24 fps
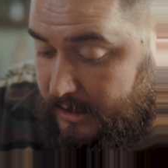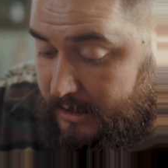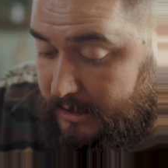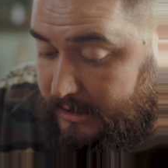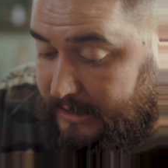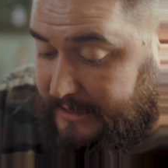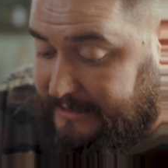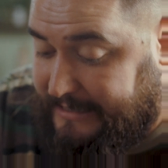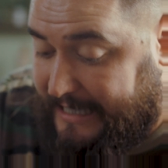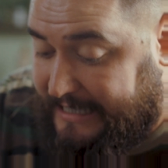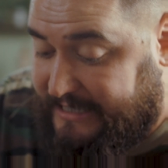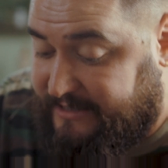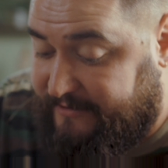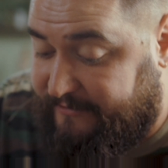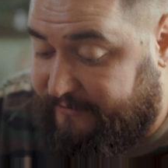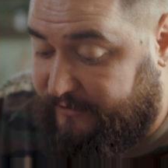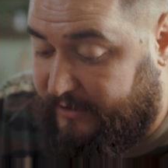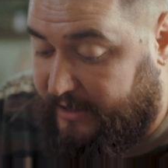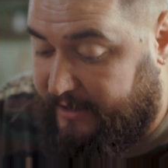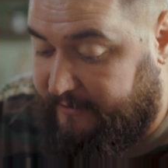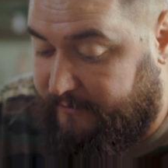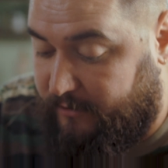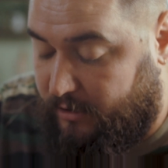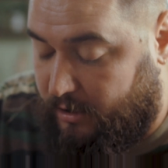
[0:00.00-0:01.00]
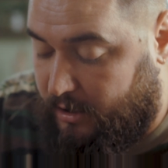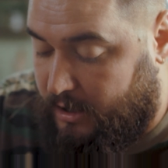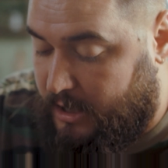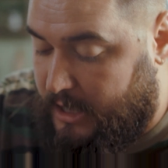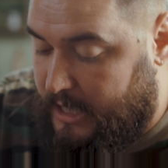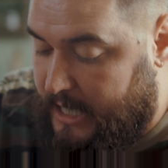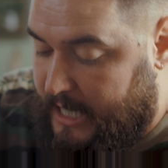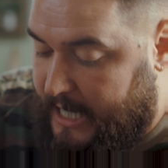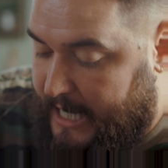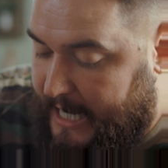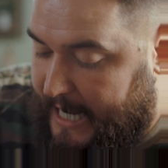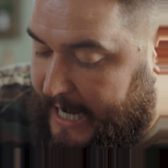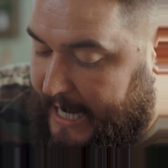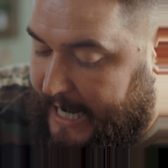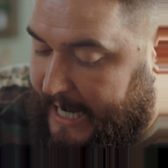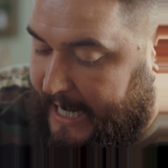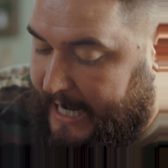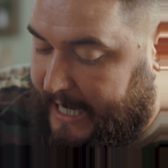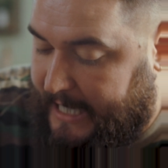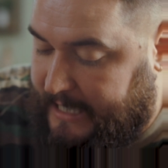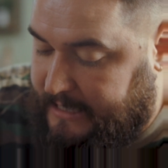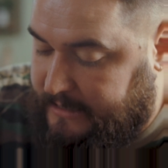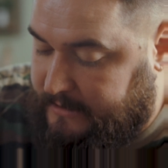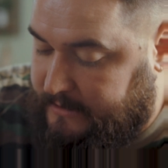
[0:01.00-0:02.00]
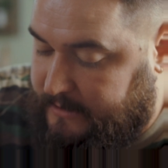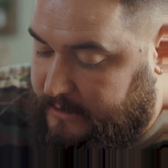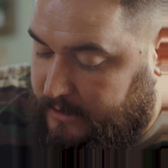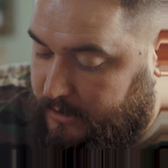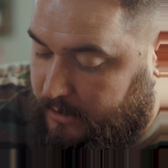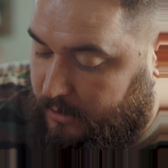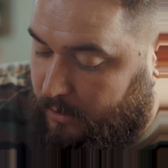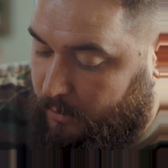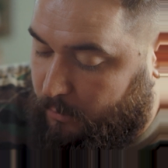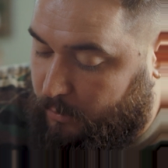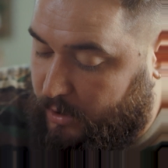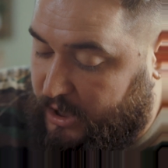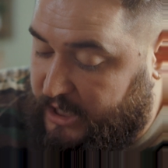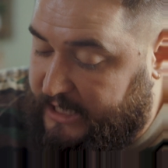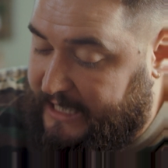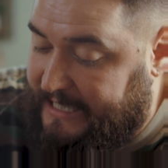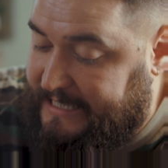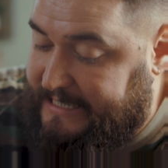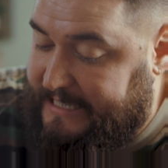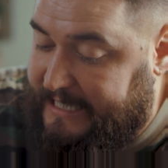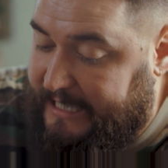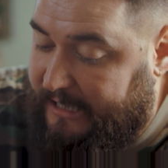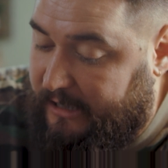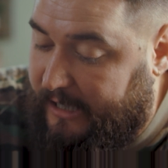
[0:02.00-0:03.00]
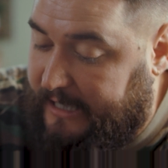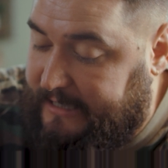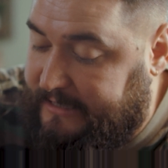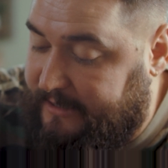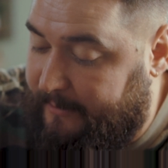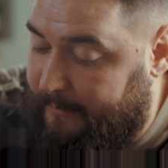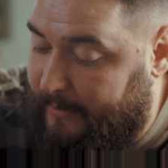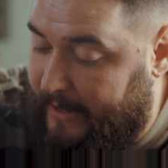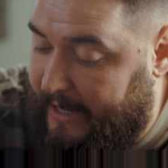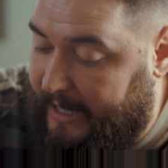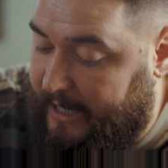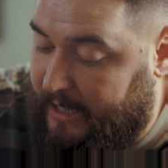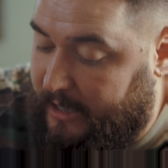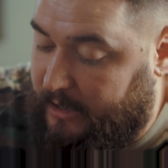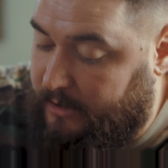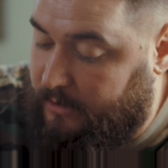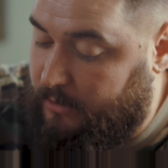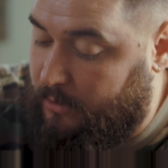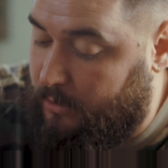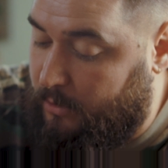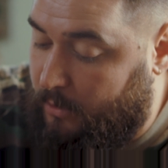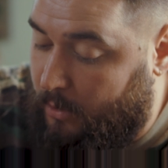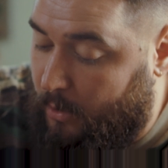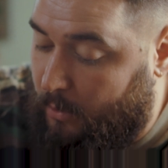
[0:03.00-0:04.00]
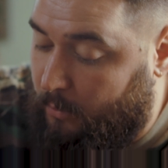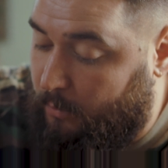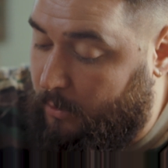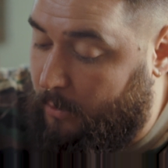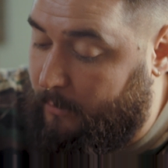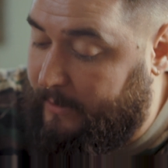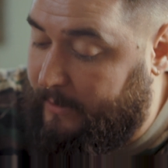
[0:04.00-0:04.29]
because that's flavor. And we're gonna deglaze the pan when